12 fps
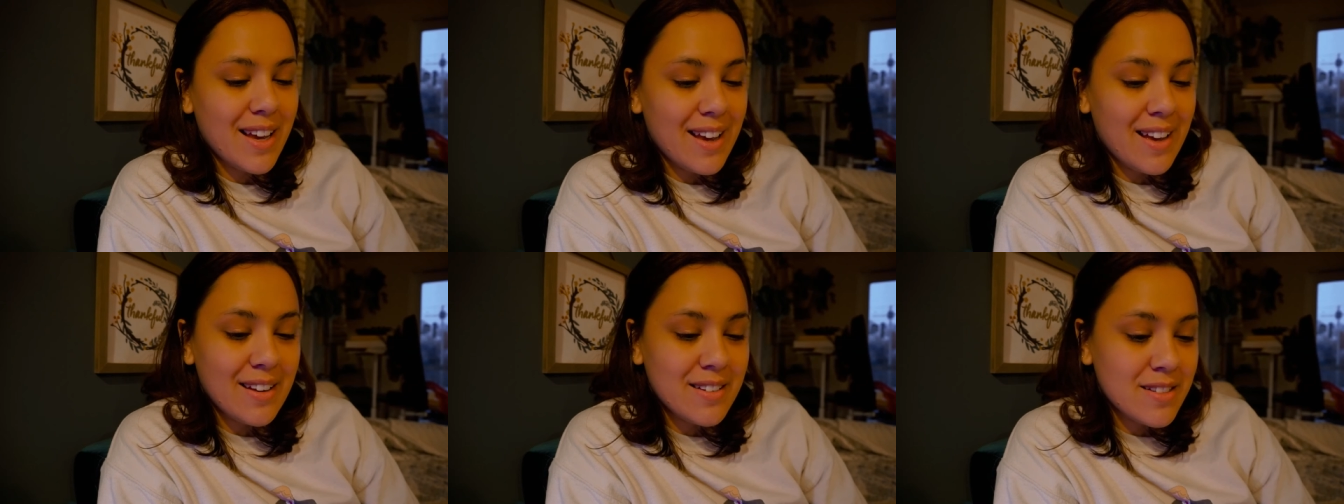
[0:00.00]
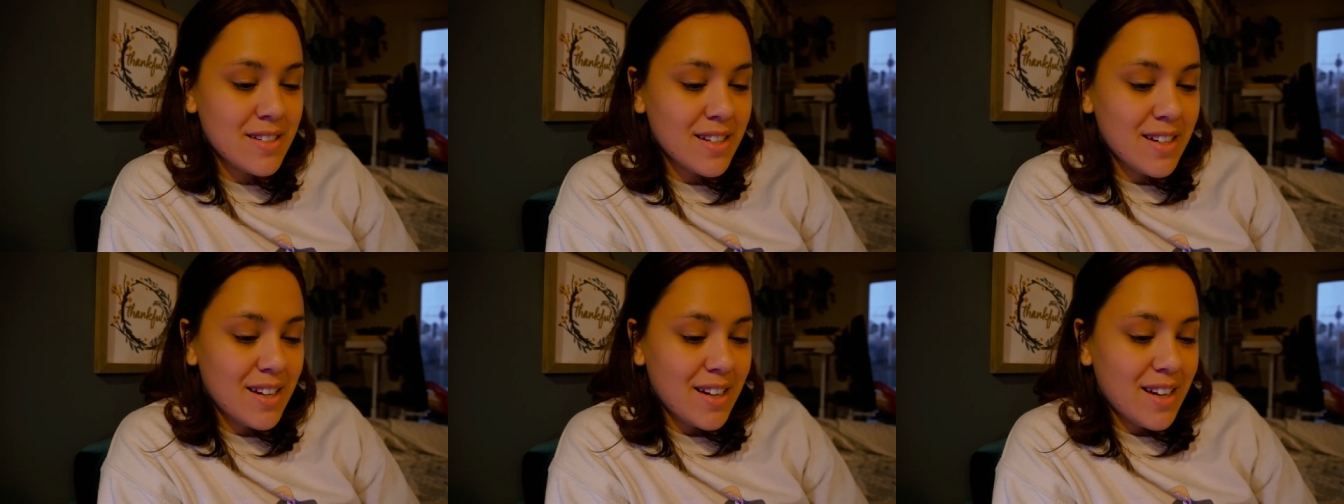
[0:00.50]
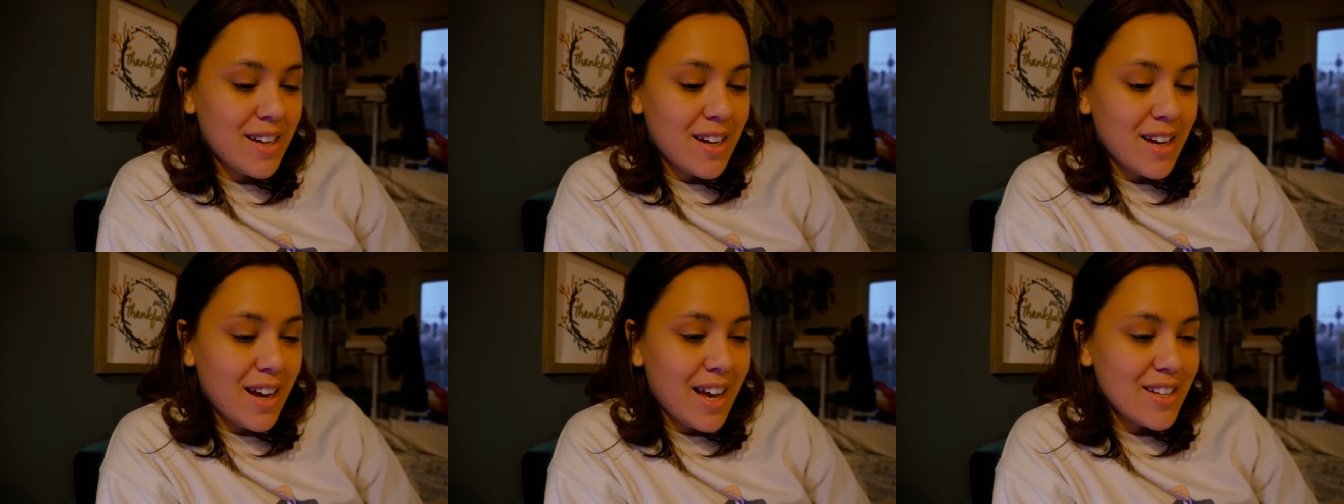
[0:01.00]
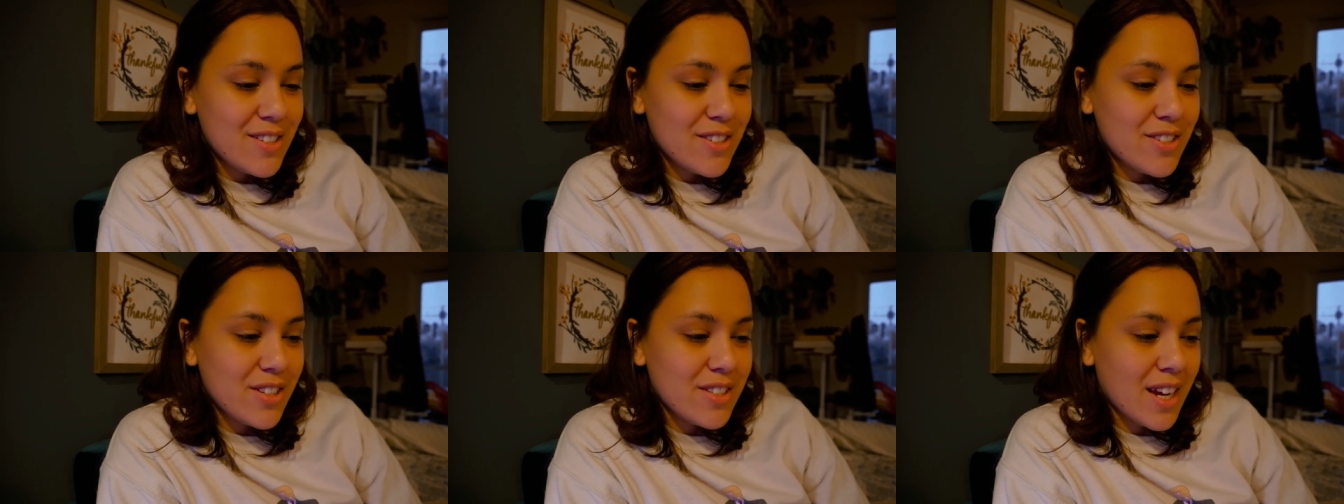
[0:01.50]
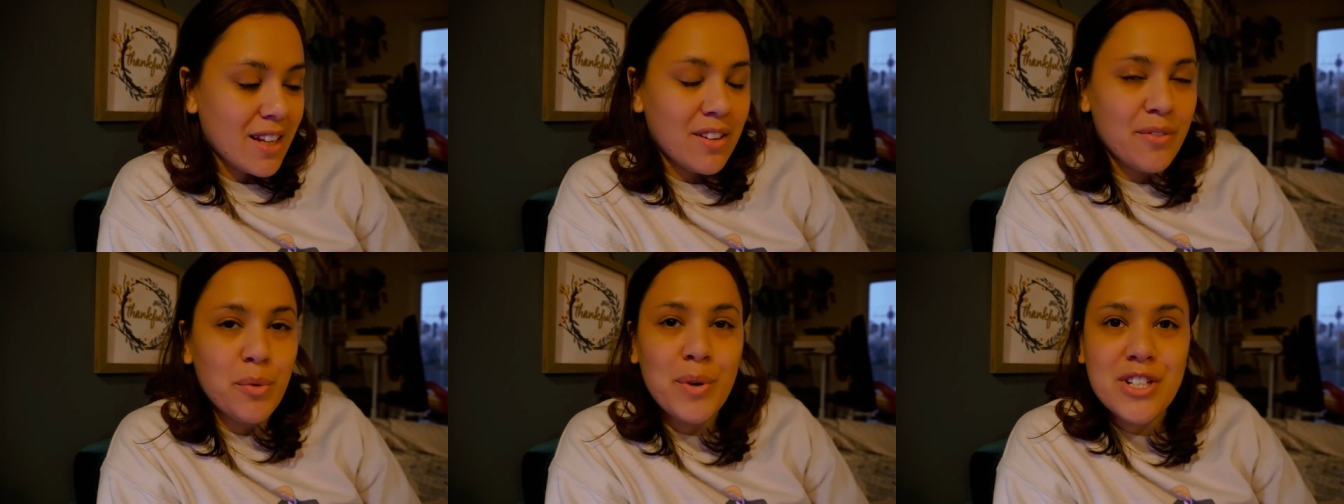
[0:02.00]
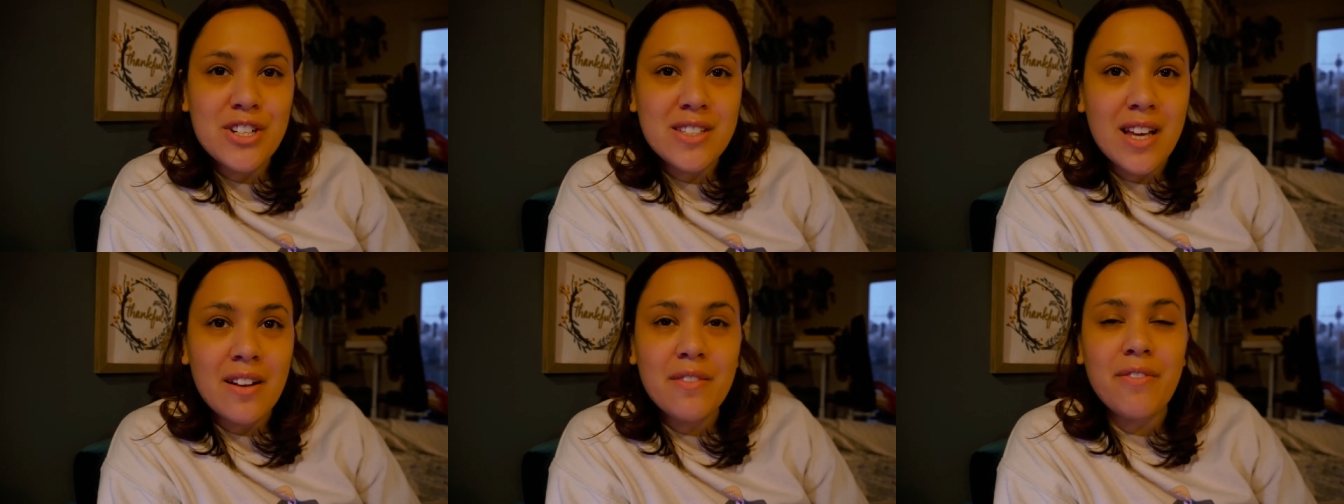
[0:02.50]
and it's just I love the way she said it.